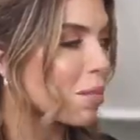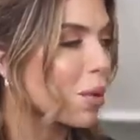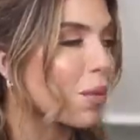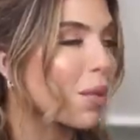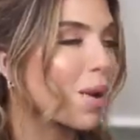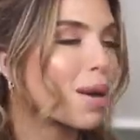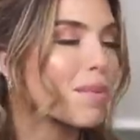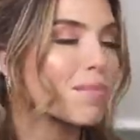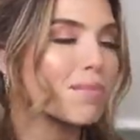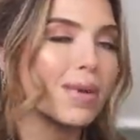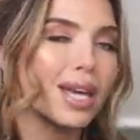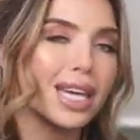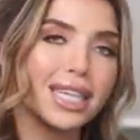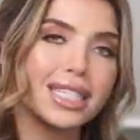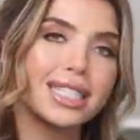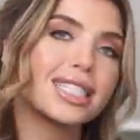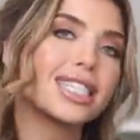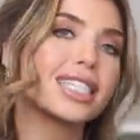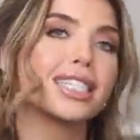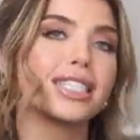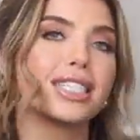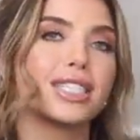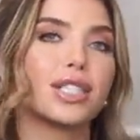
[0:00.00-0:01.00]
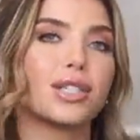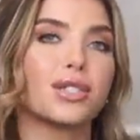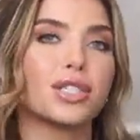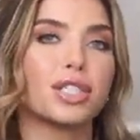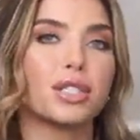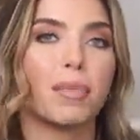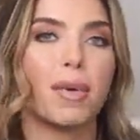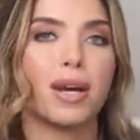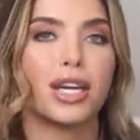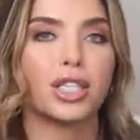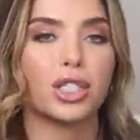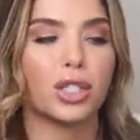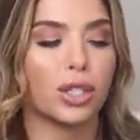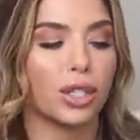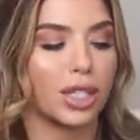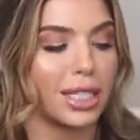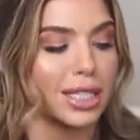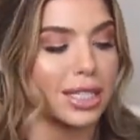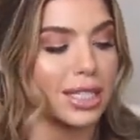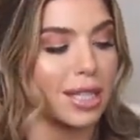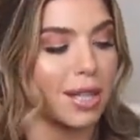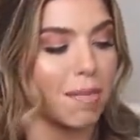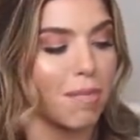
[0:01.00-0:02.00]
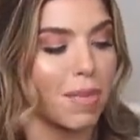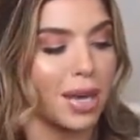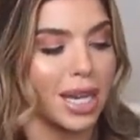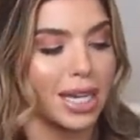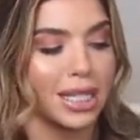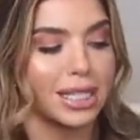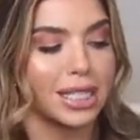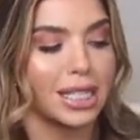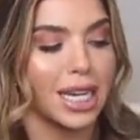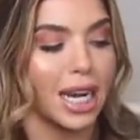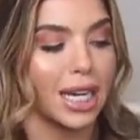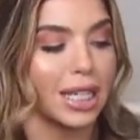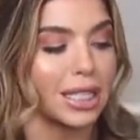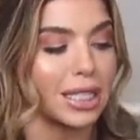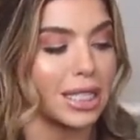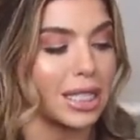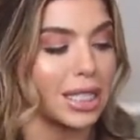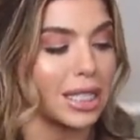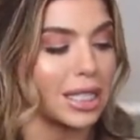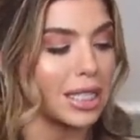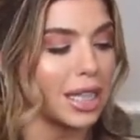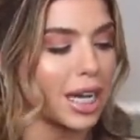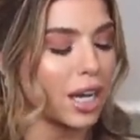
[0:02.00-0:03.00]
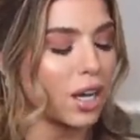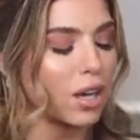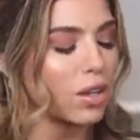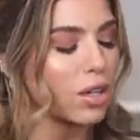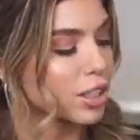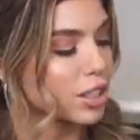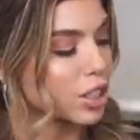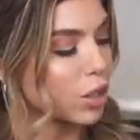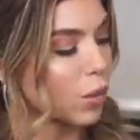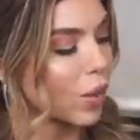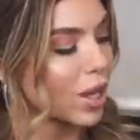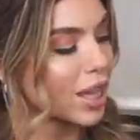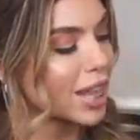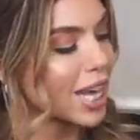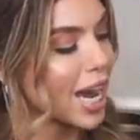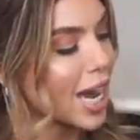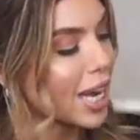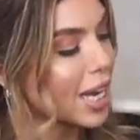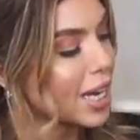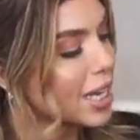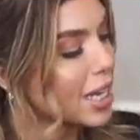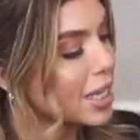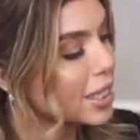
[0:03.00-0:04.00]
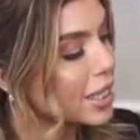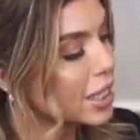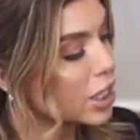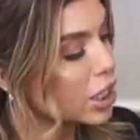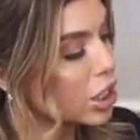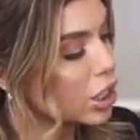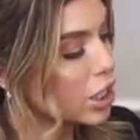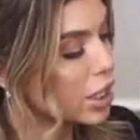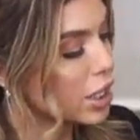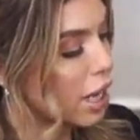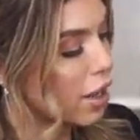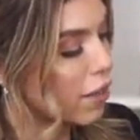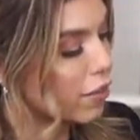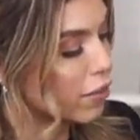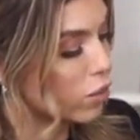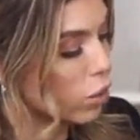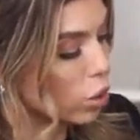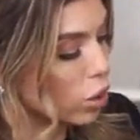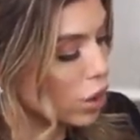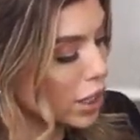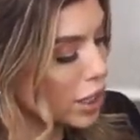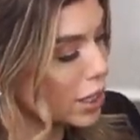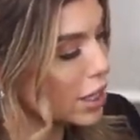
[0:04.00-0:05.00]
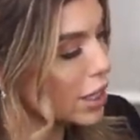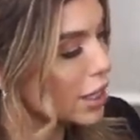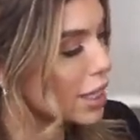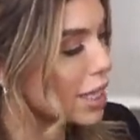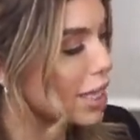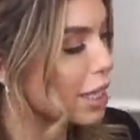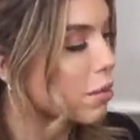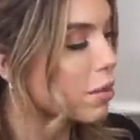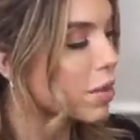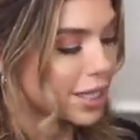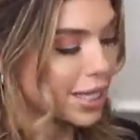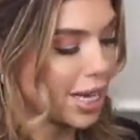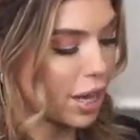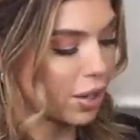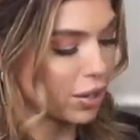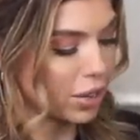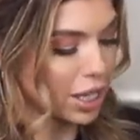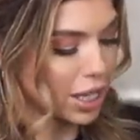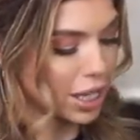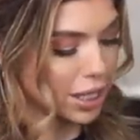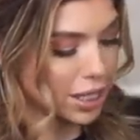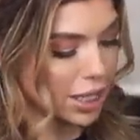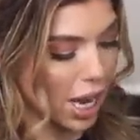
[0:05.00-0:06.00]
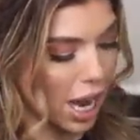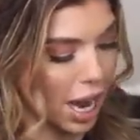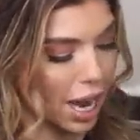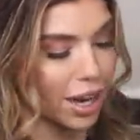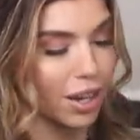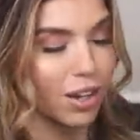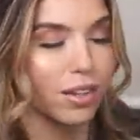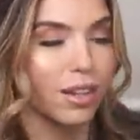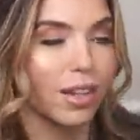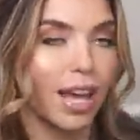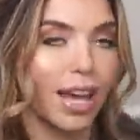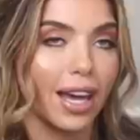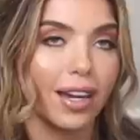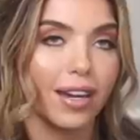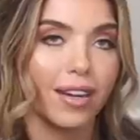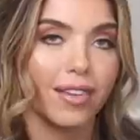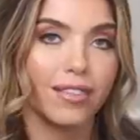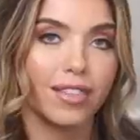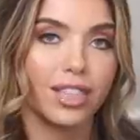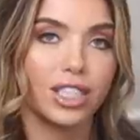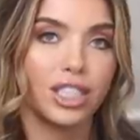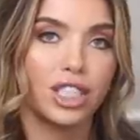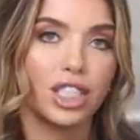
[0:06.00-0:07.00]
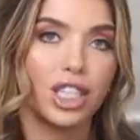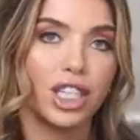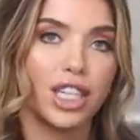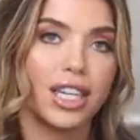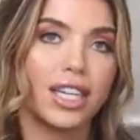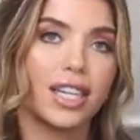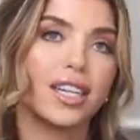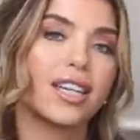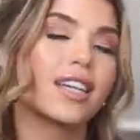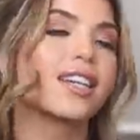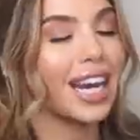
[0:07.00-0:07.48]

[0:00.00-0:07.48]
But what makes these so special is the pin tuck detail. So what that is, is just a folded seam down the entire leg of the jean.